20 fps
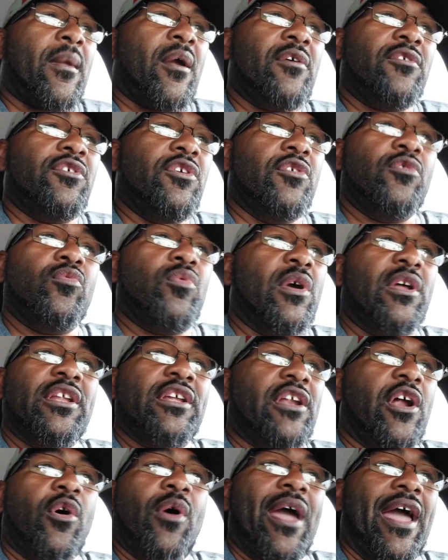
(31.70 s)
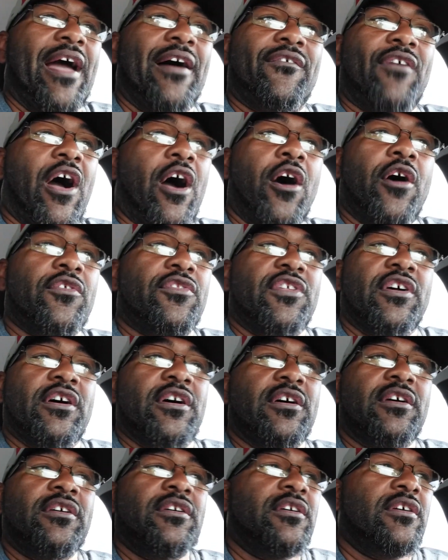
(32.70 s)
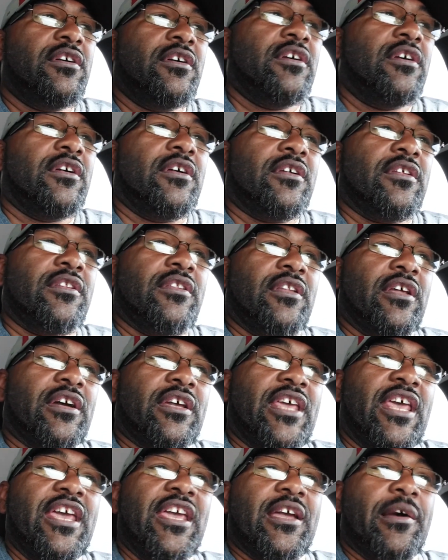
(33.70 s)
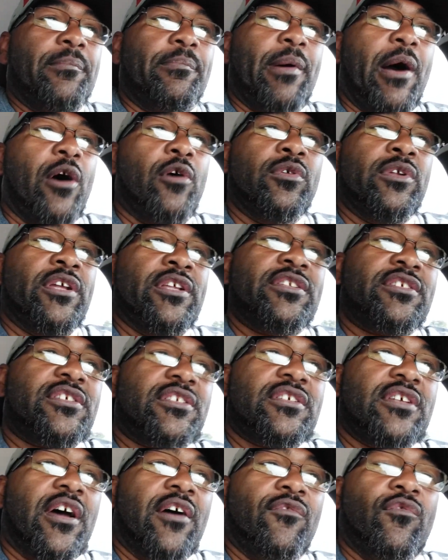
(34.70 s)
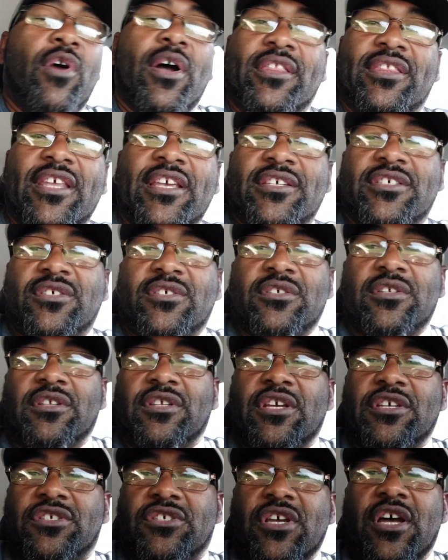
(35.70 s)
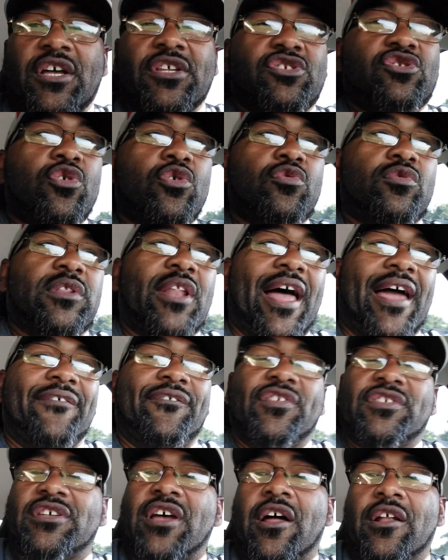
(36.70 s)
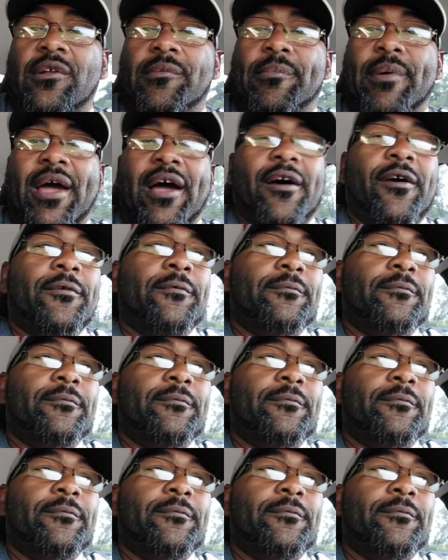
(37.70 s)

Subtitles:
You really don't have all the key components of what this truth life is all about.